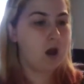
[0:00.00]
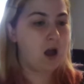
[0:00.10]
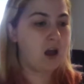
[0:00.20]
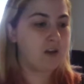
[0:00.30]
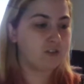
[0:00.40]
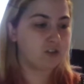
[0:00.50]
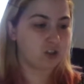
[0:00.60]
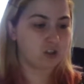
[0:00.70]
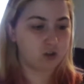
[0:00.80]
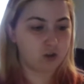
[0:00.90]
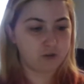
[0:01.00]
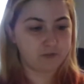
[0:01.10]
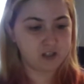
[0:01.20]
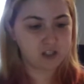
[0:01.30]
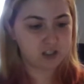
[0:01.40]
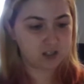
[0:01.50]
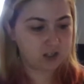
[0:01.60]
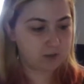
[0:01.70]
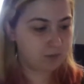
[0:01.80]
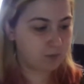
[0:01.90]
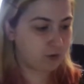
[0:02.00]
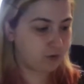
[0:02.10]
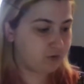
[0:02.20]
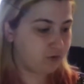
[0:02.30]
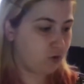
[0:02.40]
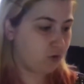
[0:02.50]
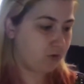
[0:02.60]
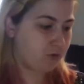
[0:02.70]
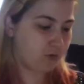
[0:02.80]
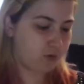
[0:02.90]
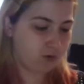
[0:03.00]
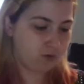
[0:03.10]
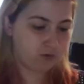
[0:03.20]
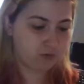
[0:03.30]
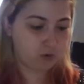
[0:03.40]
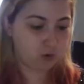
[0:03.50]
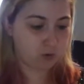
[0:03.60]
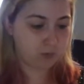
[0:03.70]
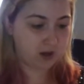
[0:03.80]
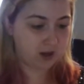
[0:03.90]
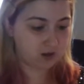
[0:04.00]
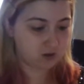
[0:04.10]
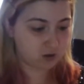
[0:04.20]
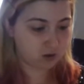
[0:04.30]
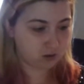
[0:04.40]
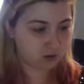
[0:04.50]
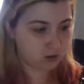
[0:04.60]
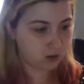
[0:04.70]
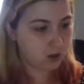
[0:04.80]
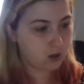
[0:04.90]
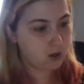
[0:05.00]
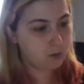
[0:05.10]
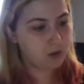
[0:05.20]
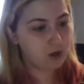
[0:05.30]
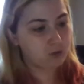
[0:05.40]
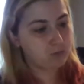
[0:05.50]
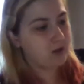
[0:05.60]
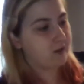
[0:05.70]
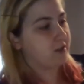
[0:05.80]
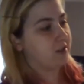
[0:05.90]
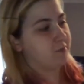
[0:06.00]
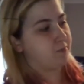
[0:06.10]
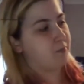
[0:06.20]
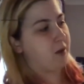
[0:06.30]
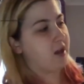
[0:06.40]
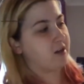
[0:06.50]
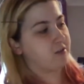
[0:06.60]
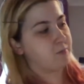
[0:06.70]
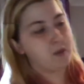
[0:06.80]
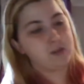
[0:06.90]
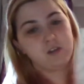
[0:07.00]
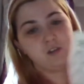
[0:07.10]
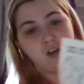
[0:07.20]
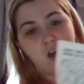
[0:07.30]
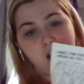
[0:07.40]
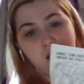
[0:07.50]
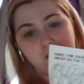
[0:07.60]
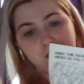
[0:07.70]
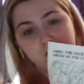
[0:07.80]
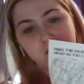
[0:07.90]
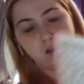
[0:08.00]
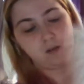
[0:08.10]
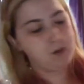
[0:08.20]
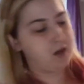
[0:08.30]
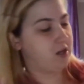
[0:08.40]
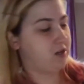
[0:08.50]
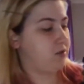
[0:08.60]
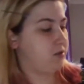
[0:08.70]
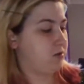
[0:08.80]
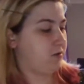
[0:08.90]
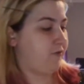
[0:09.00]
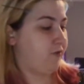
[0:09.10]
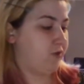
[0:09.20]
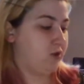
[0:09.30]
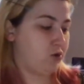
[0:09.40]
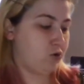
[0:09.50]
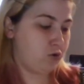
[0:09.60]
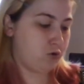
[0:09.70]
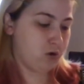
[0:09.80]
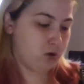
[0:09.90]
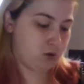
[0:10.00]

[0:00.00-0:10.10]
I haven't done a lot of these, and I can't be bothered going through the whole page now. But look, make this page as messy as you can. That's like page 52.